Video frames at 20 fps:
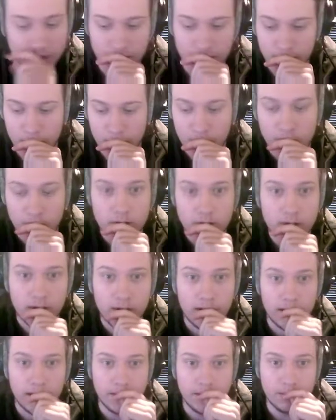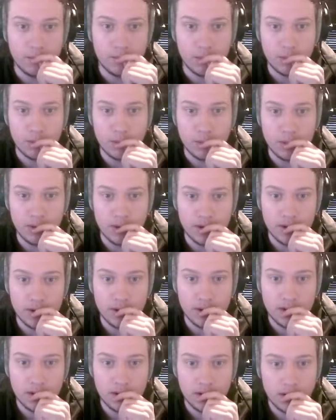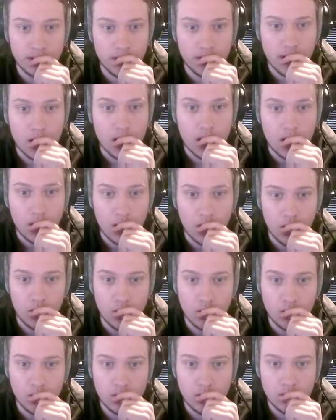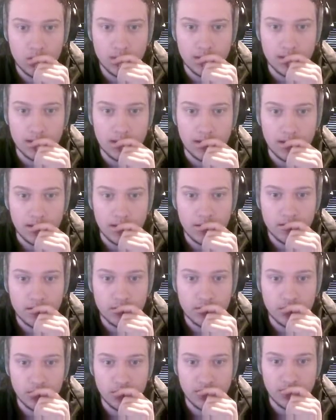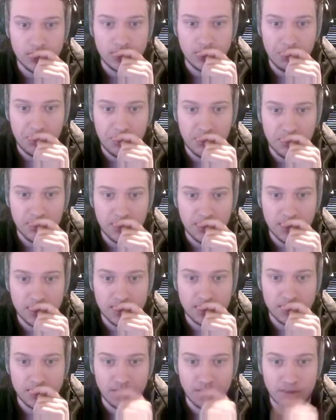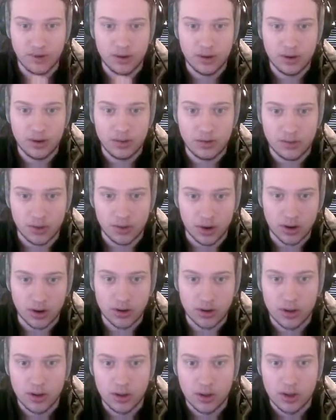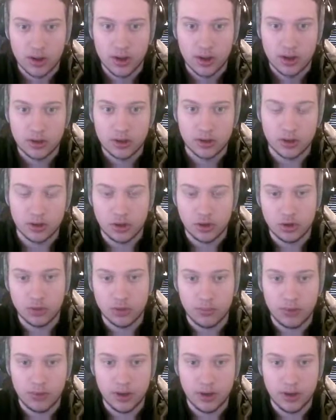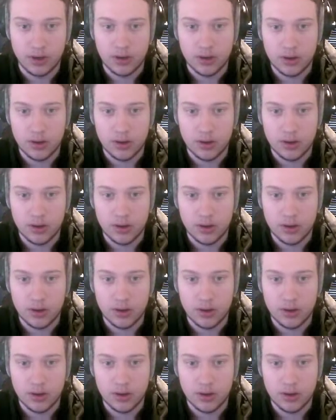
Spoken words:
it wrong? I probably did. Oh, yeah. So it's the pivot that's infinite, right? So it should be